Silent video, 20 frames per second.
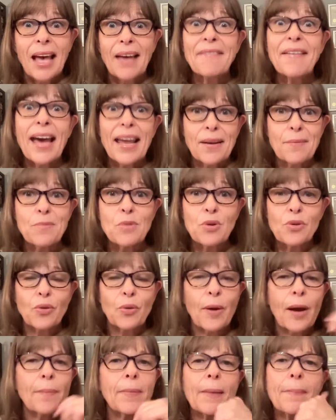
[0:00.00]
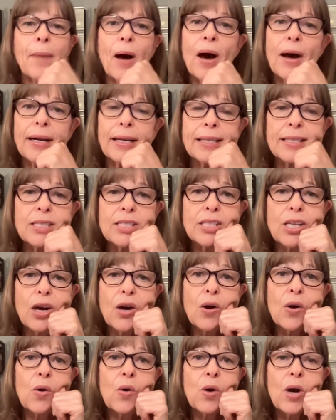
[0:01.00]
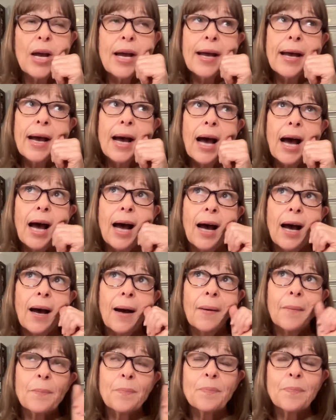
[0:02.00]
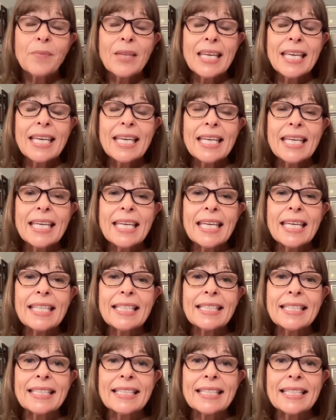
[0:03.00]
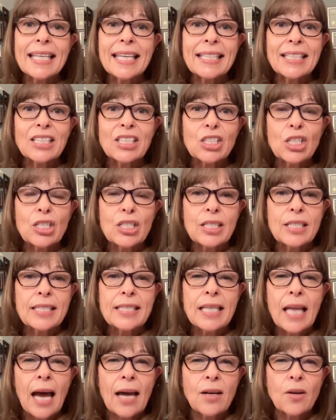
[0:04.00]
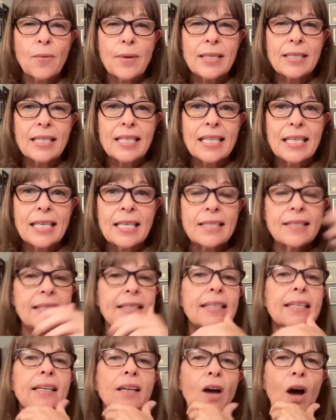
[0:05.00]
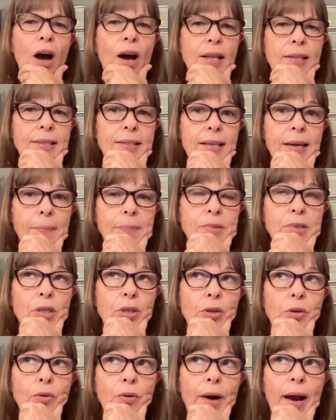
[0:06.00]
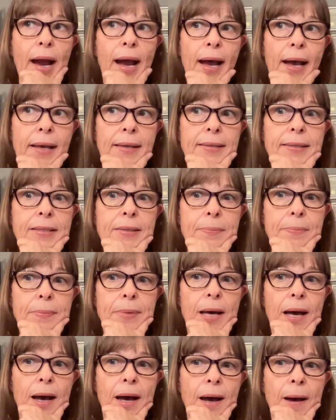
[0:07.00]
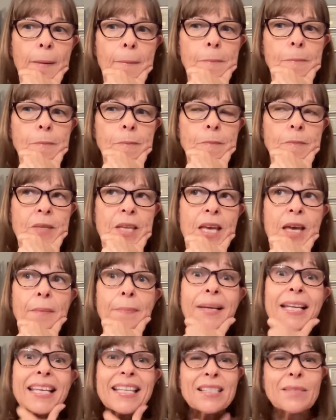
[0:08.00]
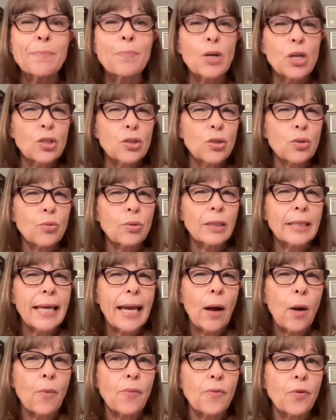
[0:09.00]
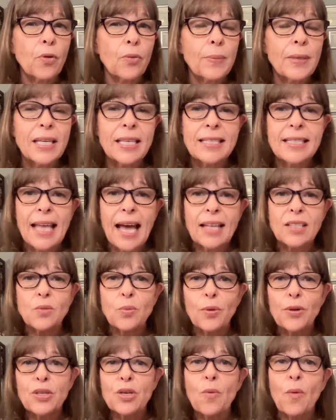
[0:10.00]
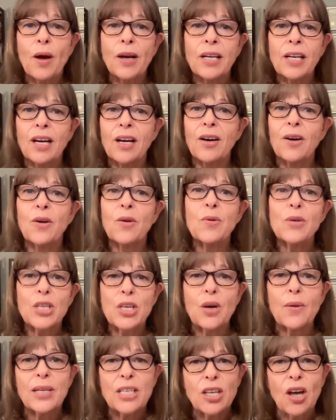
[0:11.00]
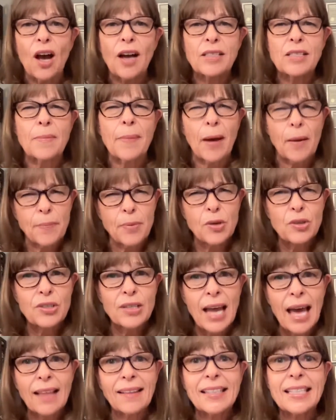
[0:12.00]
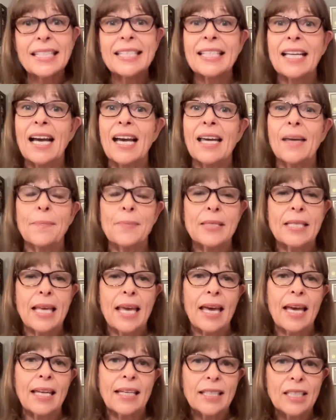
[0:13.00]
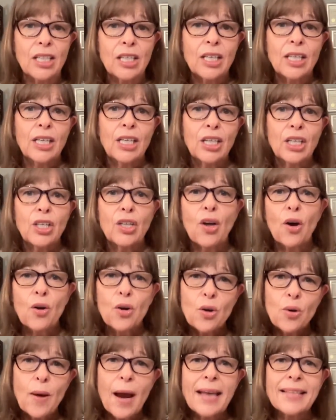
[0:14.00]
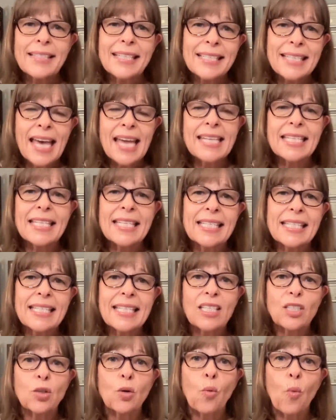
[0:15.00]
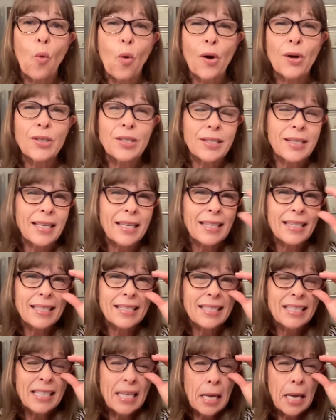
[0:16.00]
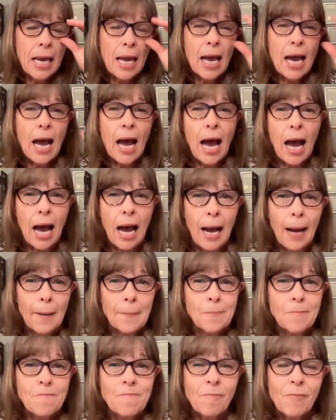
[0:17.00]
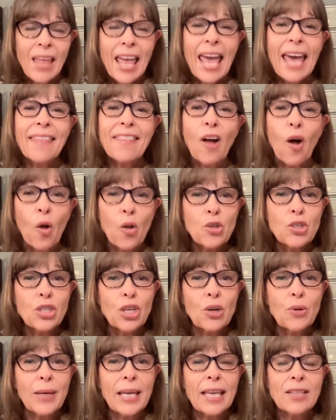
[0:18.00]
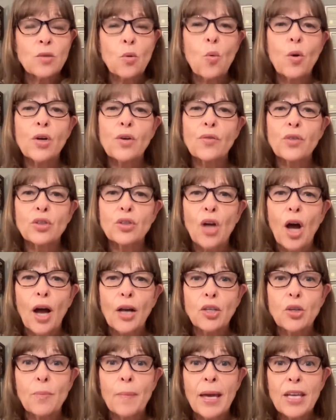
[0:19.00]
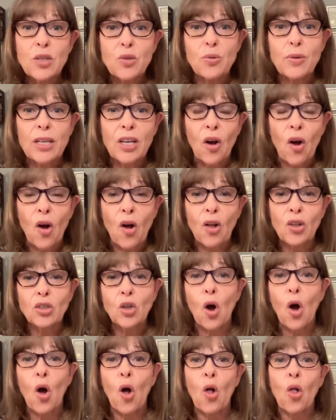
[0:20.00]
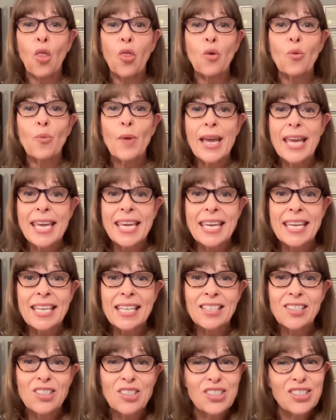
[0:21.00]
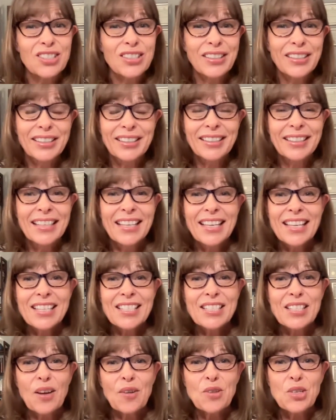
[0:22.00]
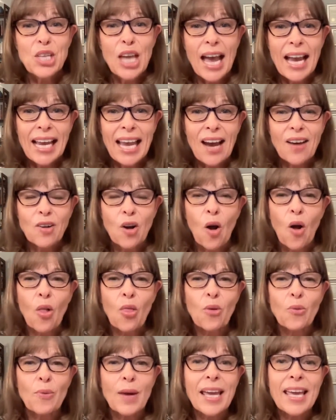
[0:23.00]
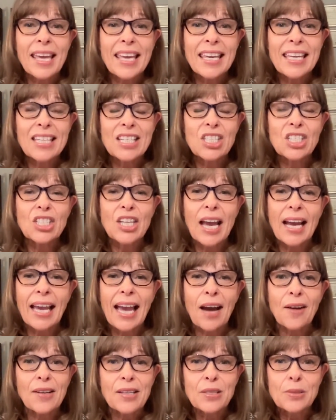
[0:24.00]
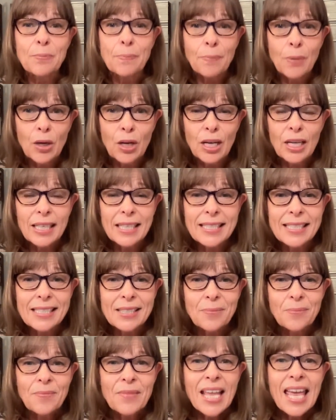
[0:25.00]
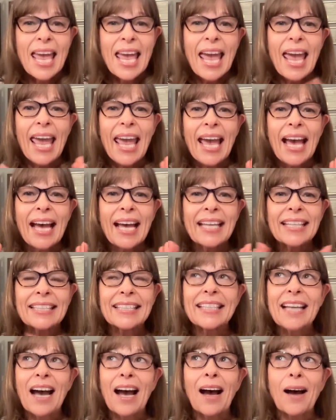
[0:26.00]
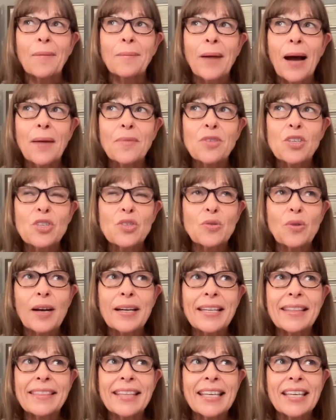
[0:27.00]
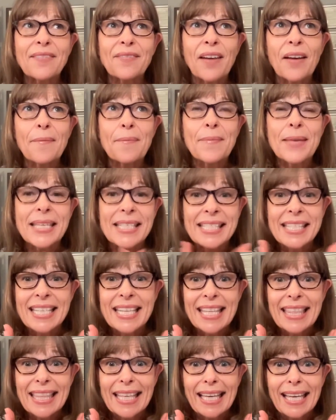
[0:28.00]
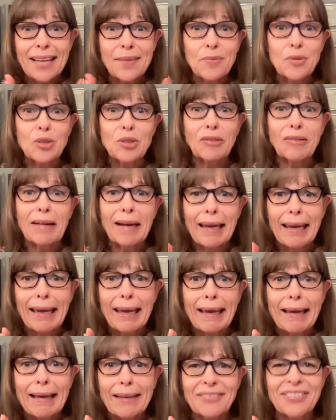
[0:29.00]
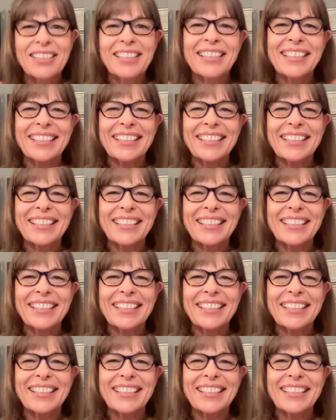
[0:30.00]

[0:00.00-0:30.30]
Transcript: I've had it move around my body. So, um, it's it's just not always an easy concept to grasp um, but his books are really helpful because that's where you want to go you know he talks about personality types and you know who has a tendency towards this um, and also he has a wonderful documentary called all the rage so check out all the rage check out his books and um, i'm just trying to think if i missed anything i'm sure i have